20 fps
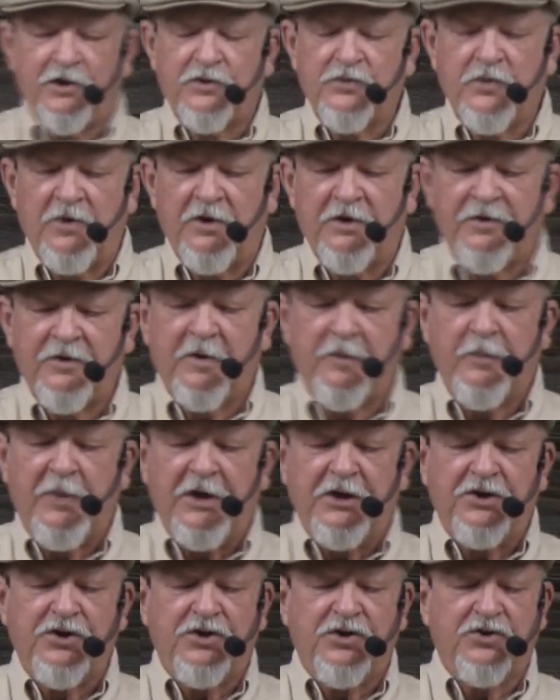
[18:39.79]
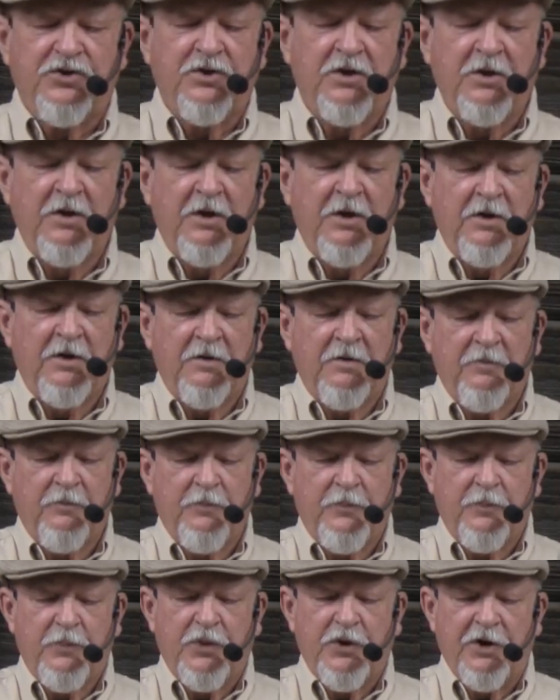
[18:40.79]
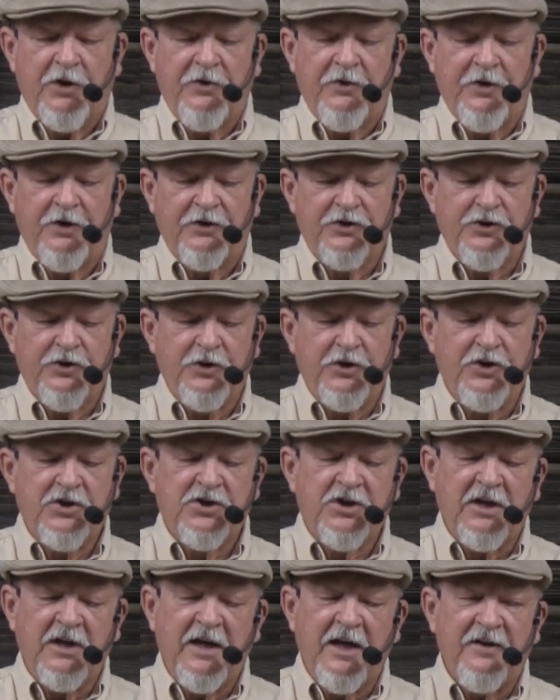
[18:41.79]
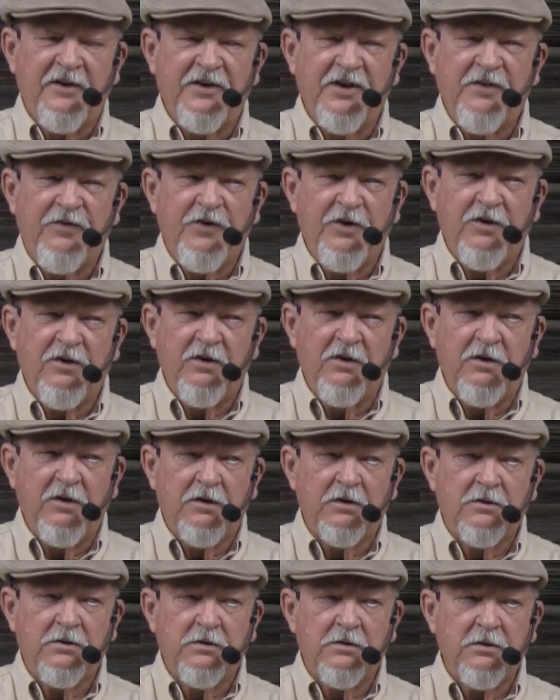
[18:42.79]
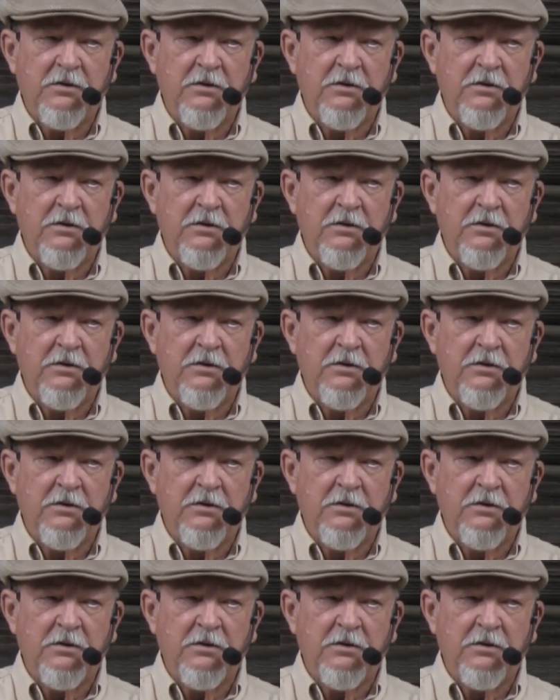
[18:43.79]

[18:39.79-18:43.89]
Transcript: one. The pieces put on there. So you see how different it looks?